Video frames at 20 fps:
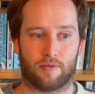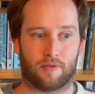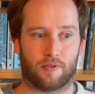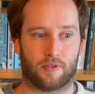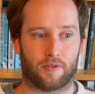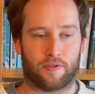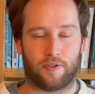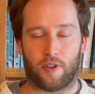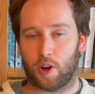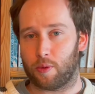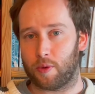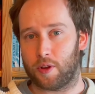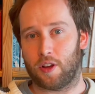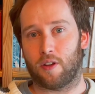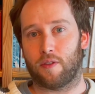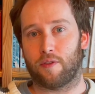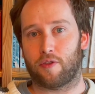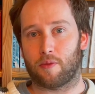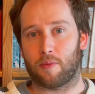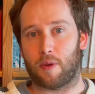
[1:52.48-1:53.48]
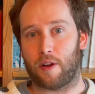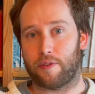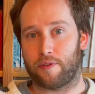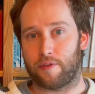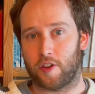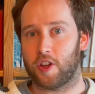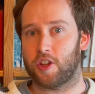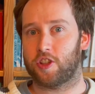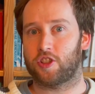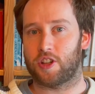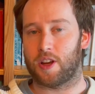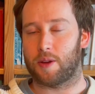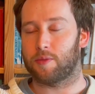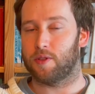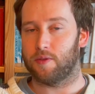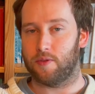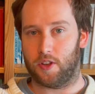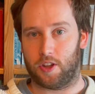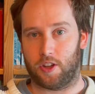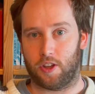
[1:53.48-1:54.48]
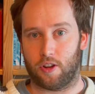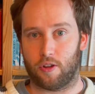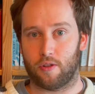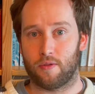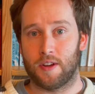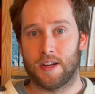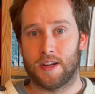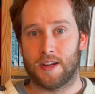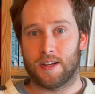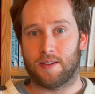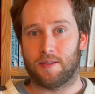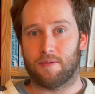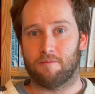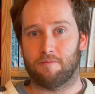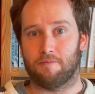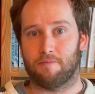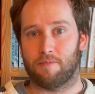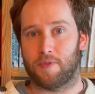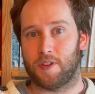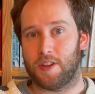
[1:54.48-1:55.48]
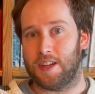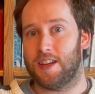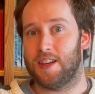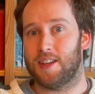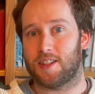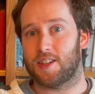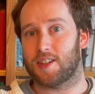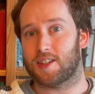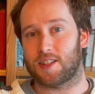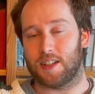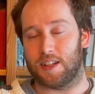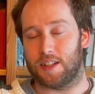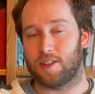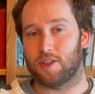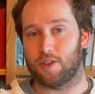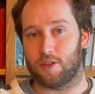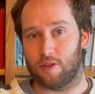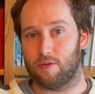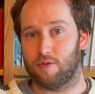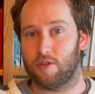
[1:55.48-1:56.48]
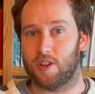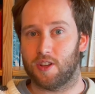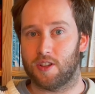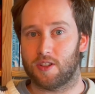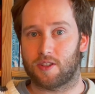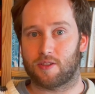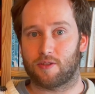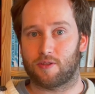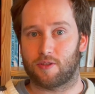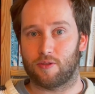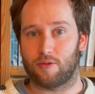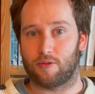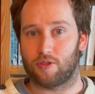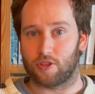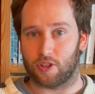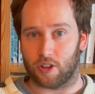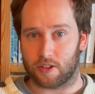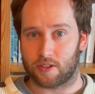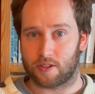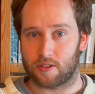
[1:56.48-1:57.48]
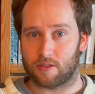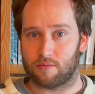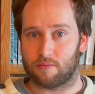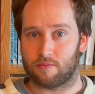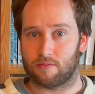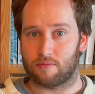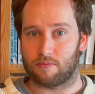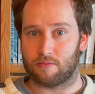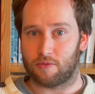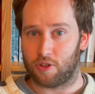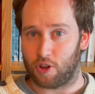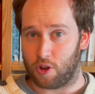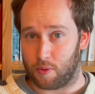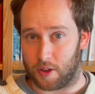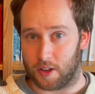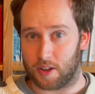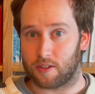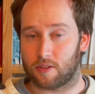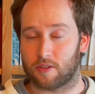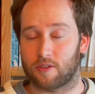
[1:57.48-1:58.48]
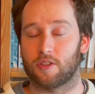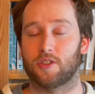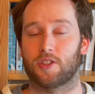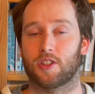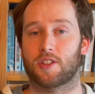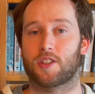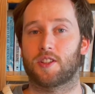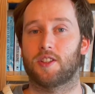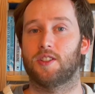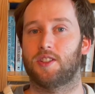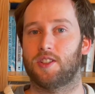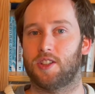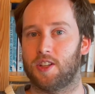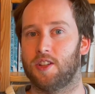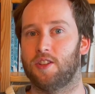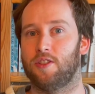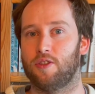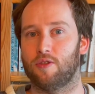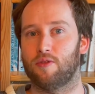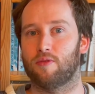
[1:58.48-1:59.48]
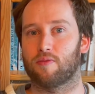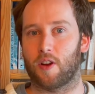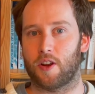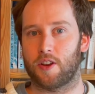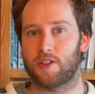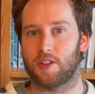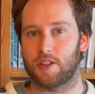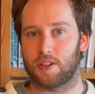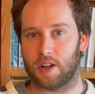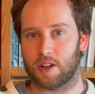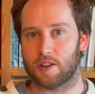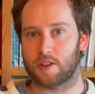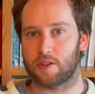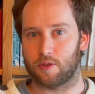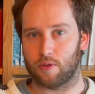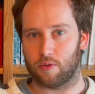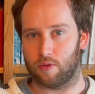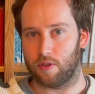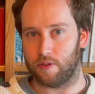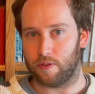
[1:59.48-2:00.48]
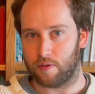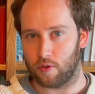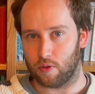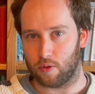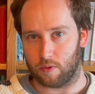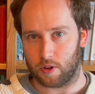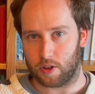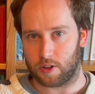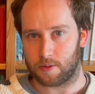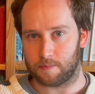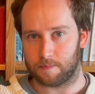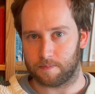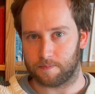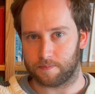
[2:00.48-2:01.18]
Following on from our first chapter video, the easiest thing to do is to just do it, to just continue writing that story forward.